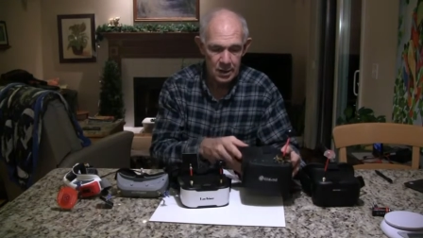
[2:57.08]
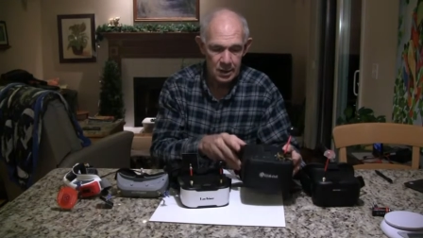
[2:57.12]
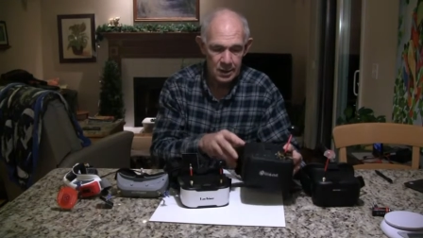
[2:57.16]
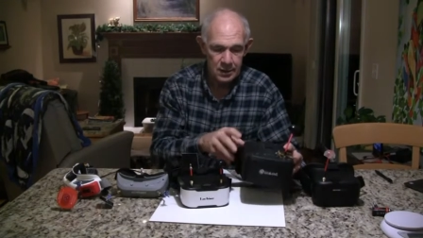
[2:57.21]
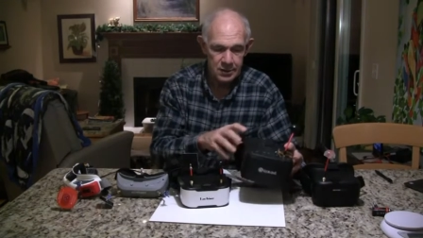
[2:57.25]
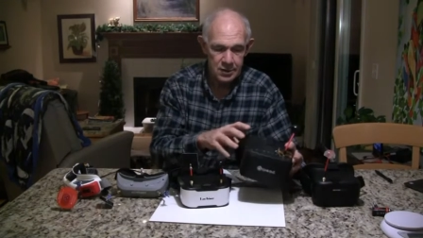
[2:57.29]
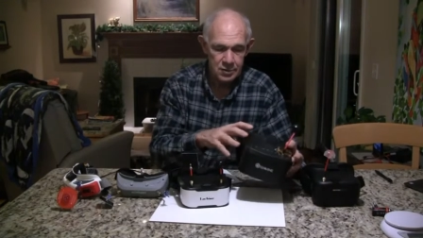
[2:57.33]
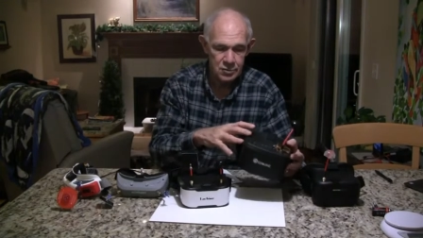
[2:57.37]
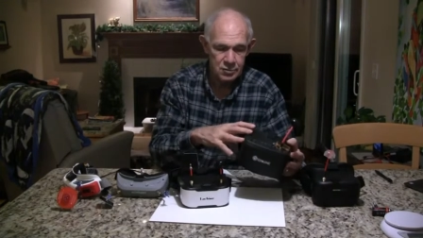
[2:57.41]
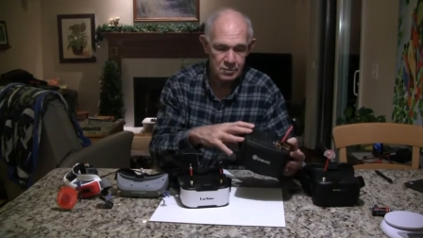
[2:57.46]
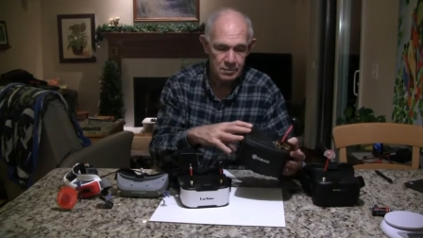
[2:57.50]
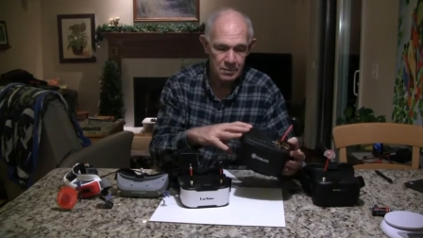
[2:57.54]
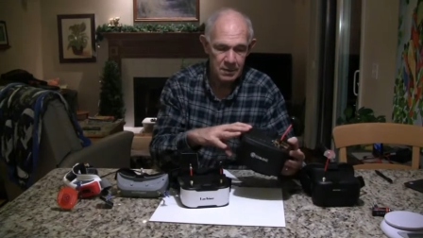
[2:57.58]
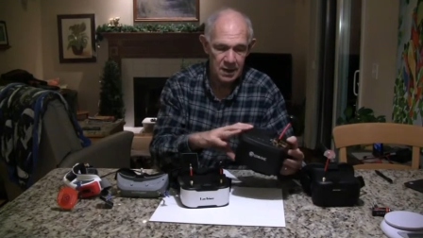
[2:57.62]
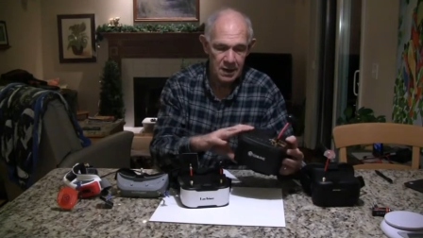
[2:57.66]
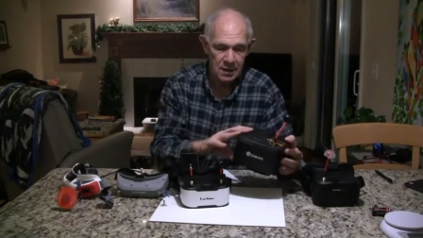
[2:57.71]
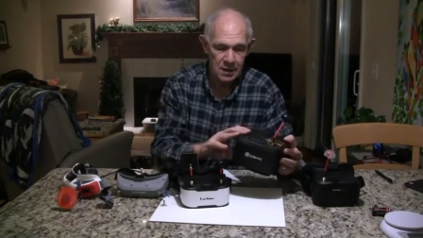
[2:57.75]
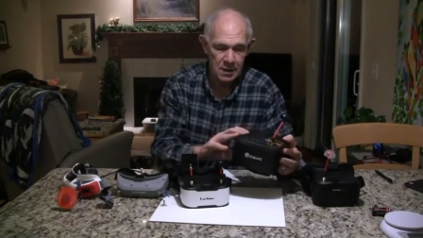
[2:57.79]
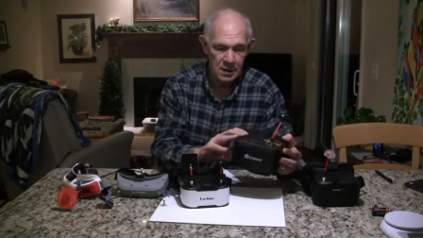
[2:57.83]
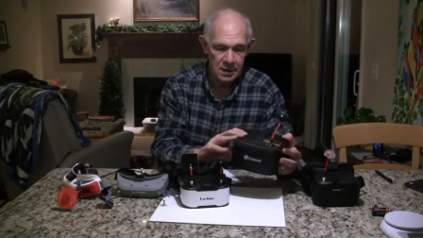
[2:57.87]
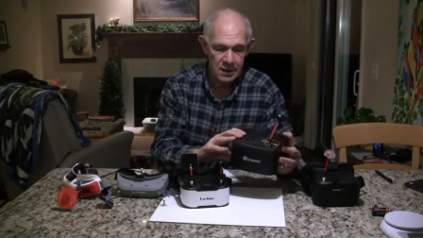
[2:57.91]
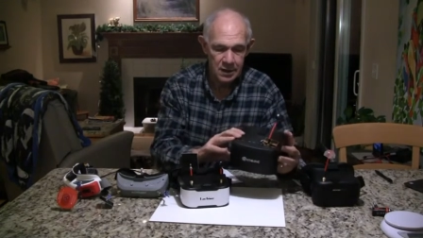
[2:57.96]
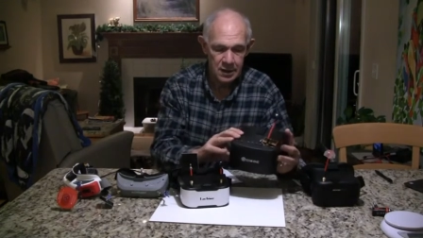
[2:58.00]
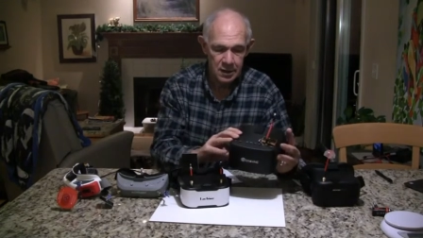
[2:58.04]
This
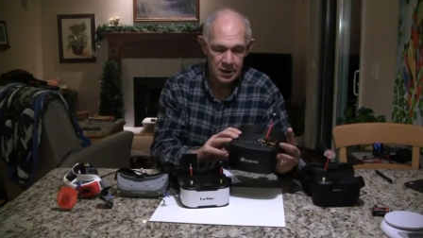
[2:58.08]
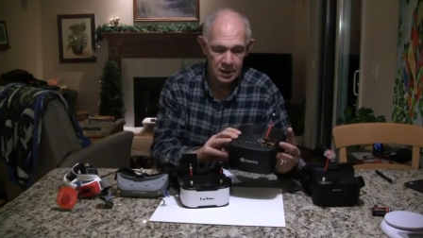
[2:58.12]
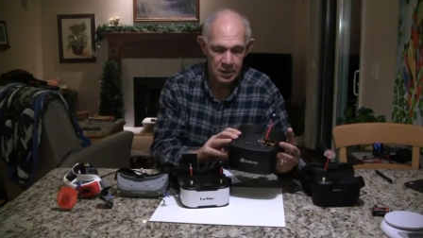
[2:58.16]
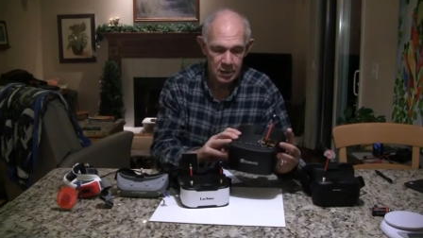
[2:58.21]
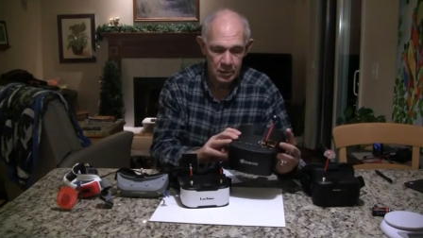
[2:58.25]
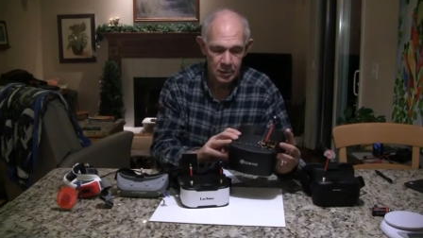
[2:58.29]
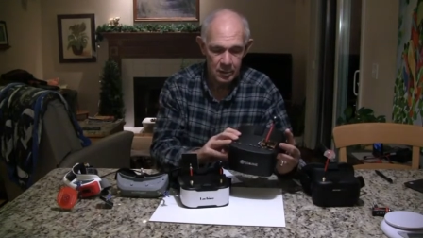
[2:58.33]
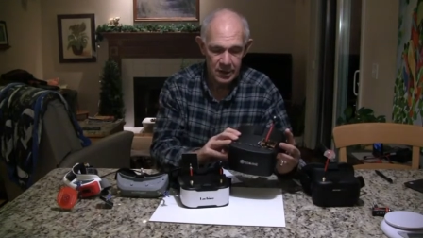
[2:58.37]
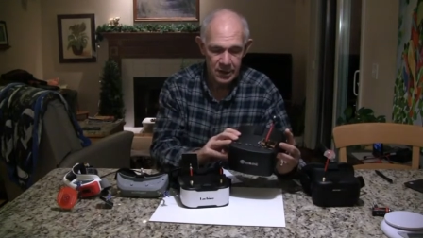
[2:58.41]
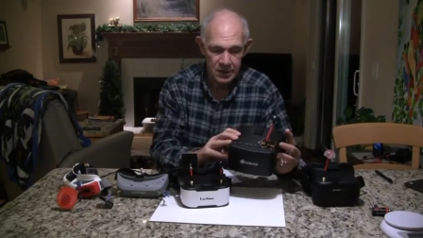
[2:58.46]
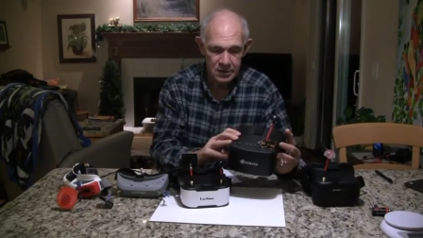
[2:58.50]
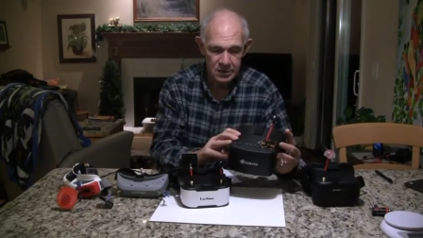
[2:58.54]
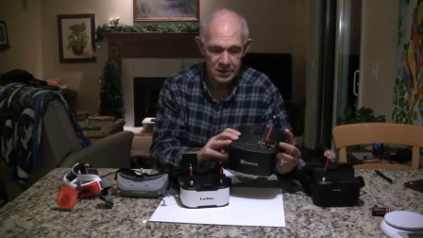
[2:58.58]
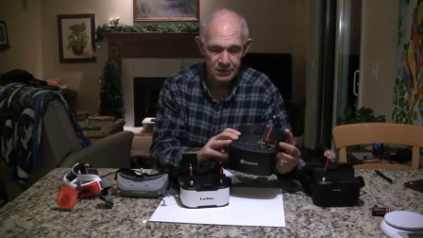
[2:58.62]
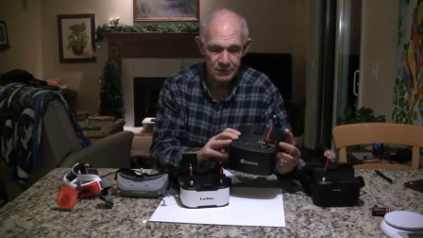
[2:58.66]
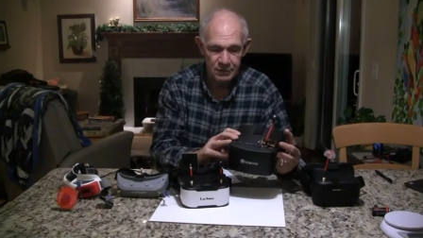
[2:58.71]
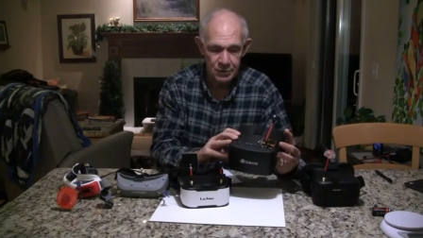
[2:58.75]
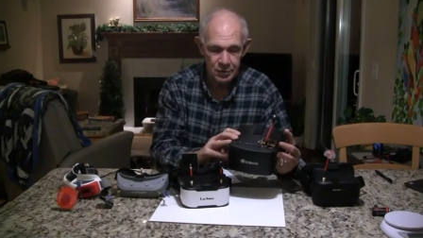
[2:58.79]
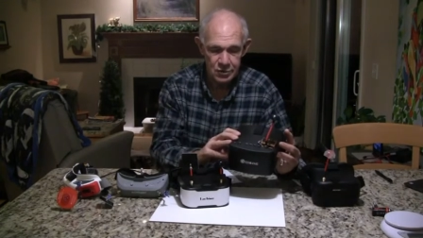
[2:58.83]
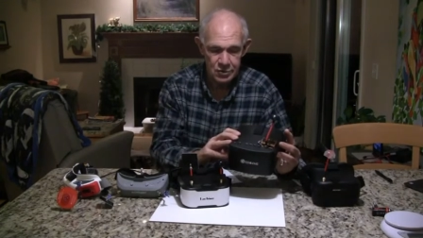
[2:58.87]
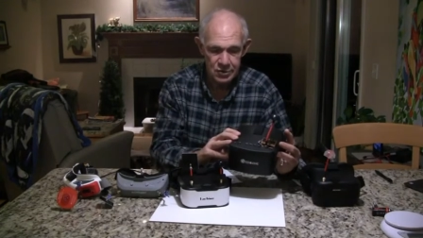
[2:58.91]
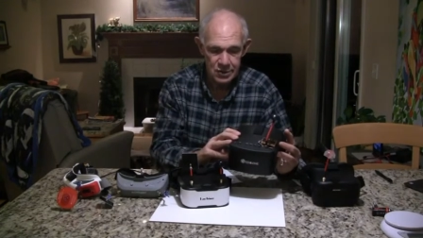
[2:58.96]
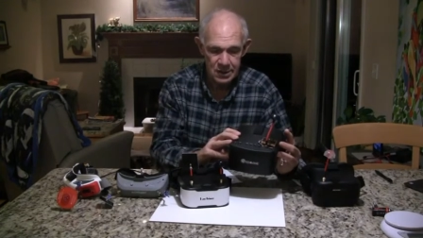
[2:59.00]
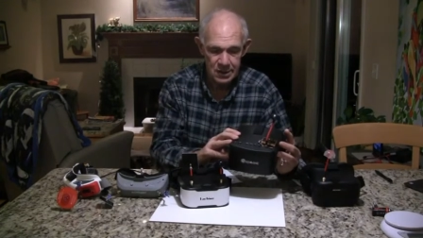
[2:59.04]
model here without
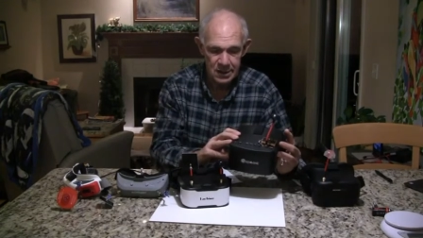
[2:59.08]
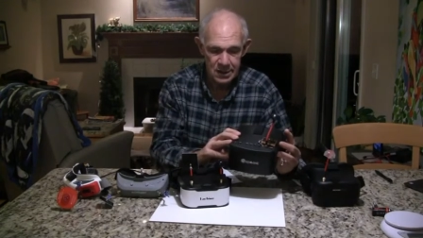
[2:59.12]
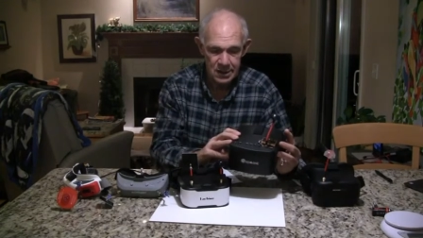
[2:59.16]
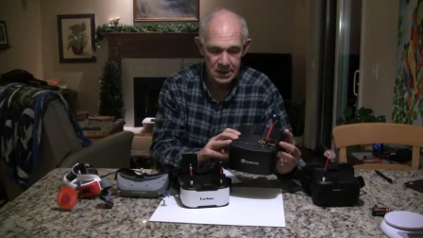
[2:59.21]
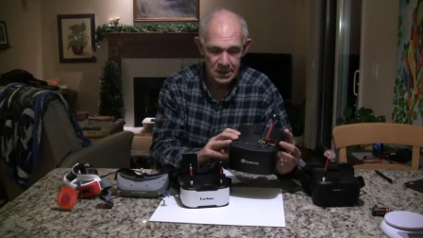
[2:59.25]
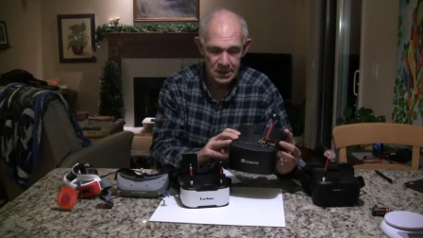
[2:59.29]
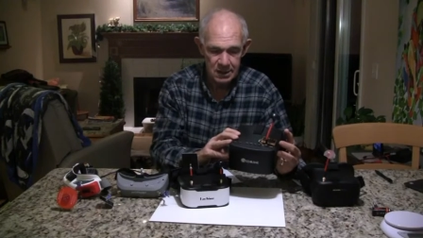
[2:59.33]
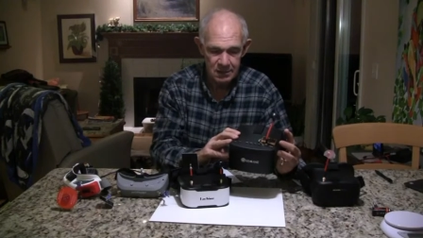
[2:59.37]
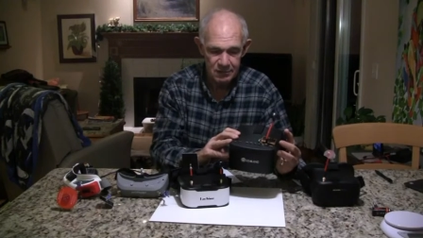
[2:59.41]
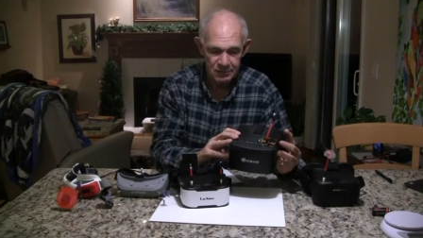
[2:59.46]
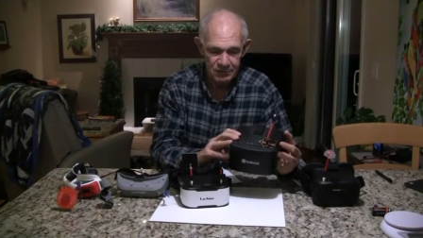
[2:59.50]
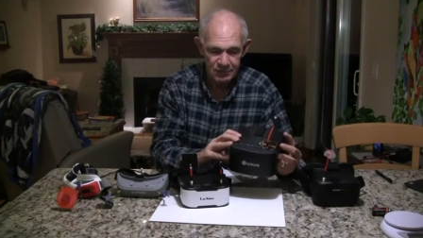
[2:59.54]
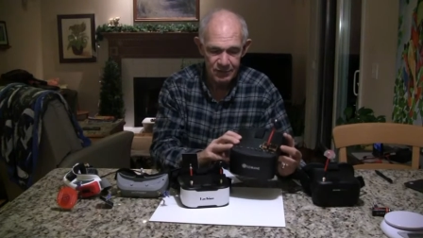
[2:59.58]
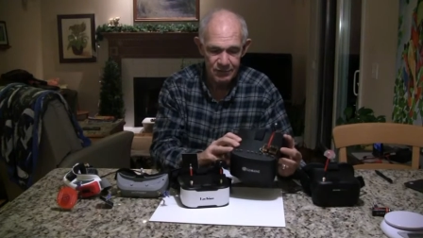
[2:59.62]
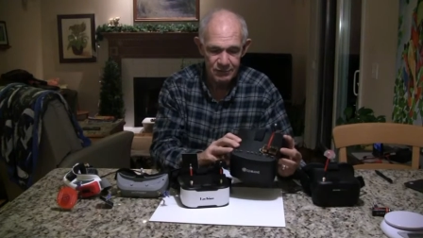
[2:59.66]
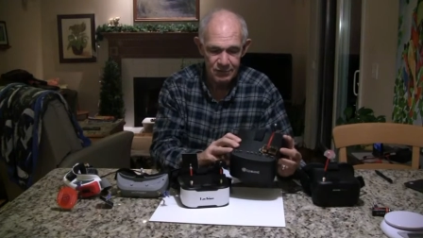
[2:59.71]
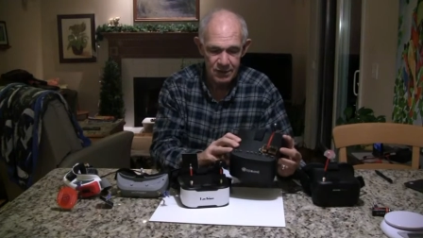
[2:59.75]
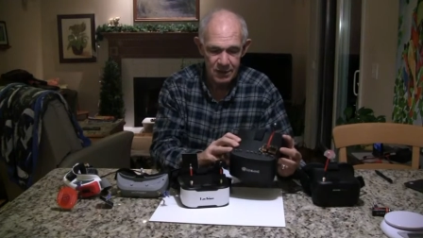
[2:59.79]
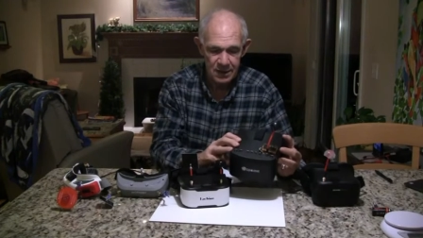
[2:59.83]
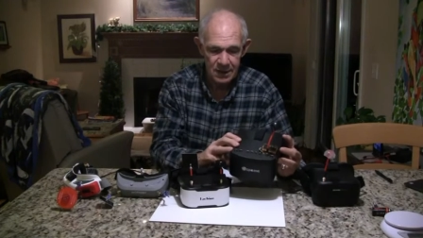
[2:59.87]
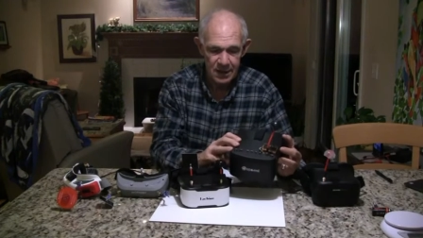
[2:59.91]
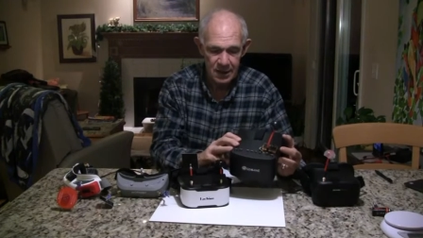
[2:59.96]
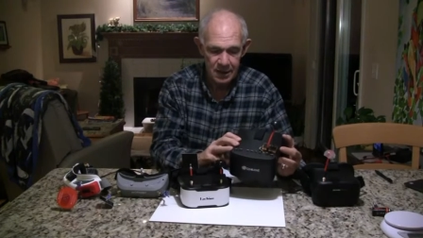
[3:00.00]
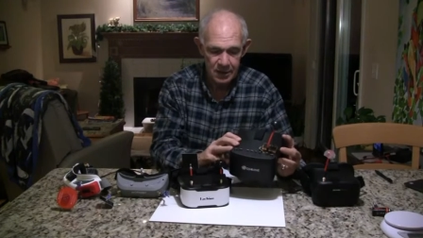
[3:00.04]
diversity is
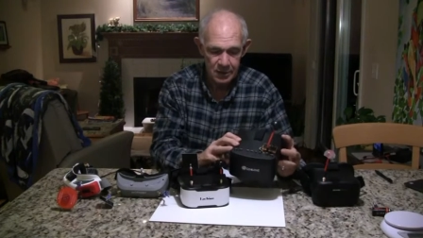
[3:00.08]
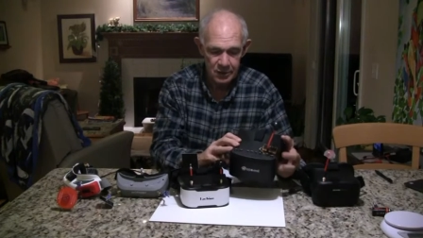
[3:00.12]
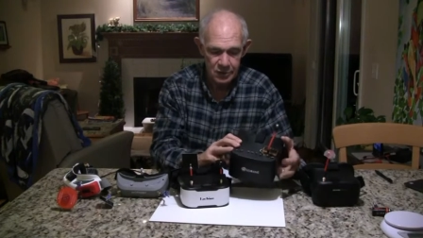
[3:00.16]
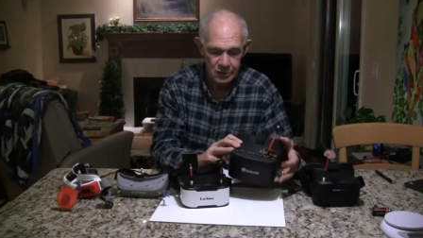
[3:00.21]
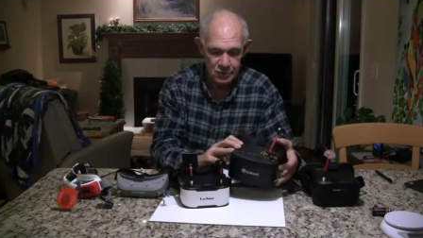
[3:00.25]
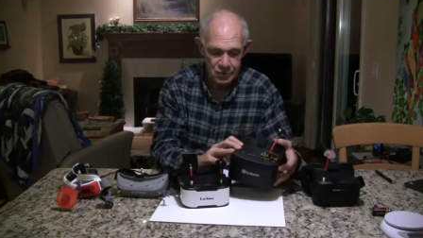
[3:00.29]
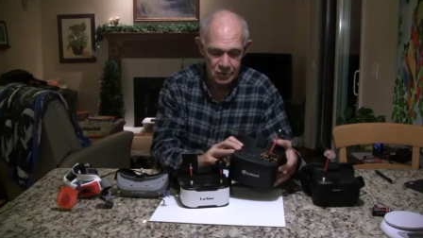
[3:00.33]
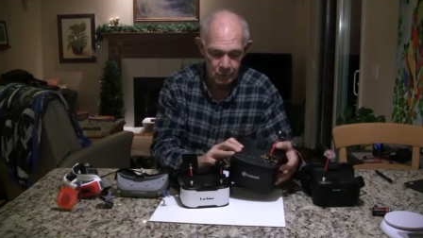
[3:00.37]
$50.